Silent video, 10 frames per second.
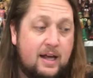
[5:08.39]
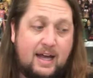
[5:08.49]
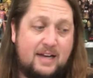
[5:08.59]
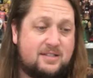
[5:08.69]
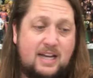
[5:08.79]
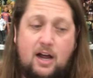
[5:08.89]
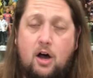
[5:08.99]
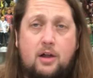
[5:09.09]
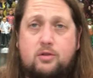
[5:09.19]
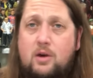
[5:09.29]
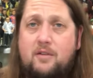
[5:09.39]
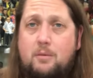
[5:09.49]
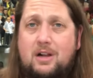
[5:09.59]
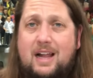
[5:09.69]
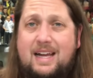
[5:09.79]
Gotta say, all three of
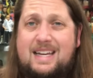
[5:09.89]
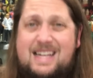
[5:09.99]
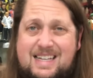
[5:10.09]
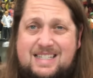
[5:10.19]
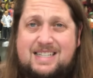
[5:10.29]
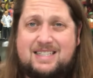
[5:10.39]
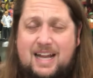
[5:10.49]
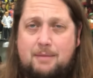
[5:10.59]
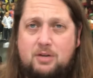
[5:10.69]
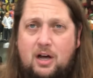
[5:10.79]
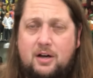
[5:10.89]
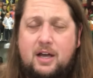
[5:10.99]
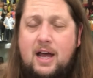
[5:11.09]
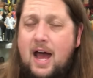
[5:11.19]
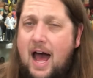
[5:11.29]
them look like an easy slam
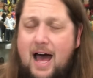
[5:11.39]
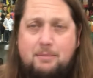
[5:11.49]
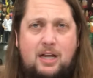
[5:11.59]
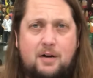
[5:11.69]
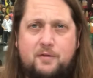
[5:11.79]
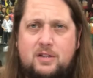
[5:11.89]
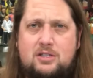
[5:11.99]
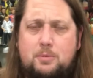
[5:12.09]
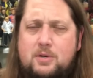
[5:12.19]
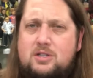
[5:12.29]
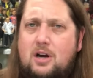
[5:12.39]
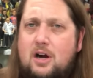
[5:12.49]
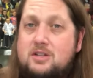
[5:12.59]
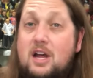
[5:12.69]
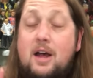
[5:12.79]
dunk. I'm here for the
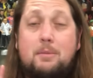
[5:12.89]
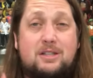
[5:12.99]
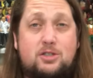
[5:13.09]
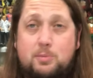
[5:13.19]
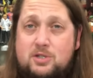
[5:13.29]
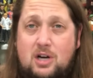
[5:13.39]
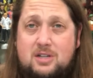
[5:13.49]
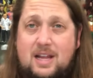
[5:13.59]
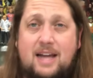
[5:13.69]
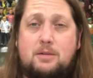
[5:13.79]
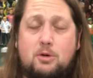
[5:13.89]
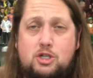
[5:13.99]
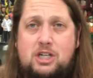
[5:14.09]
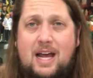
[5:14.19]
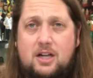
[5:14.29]
superstars, but the superstars line, the most
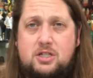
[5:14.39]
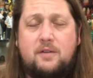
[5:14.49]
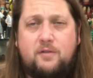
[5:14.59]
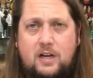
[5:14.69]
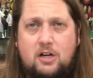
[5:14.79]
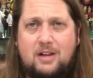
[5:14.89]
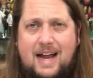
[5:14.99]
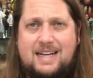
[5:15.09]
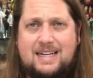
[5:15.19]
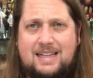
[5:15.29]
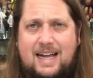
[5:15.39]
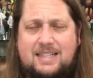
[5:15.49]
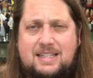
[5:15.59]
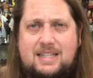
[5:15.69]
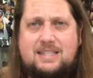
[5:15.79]
challenging figure line to
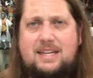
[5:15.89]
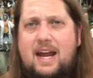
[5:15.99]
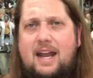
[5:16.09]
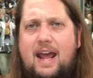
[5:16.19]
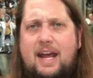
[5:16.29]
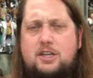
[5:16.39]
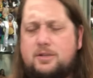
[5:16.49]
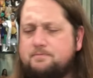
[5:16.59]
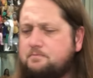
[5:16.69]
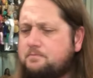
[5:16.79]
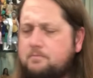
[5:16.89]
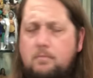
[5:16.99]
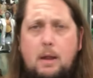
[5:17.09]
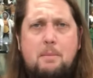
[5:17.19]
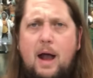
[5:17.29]
collect in this day and age.
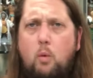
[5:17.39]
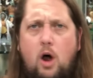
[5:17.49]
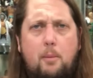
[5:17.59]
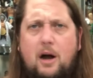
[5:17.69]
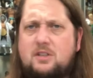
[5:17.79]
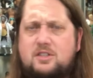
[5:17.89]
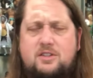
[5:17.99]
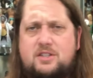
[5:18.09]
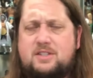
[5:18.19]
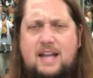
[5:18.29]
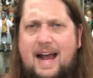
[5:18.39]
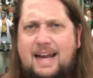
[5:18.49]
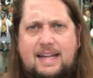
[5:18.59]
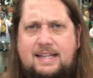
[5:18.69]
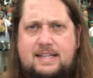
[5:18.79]
My Walmarts are just
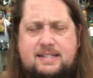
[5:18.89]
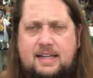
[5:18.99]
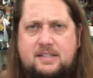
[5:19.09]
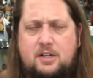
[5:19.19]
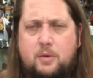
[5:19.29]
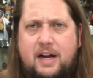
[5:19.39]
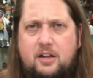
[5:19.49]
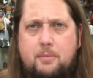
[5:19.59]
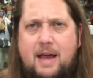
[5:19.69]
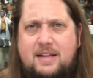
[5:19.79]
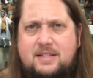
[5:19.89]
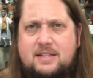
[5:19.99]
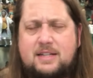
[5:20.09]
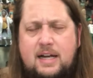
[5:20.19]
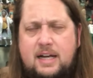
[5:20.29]
not getting these things on a regular
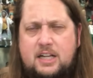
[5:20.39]
basis.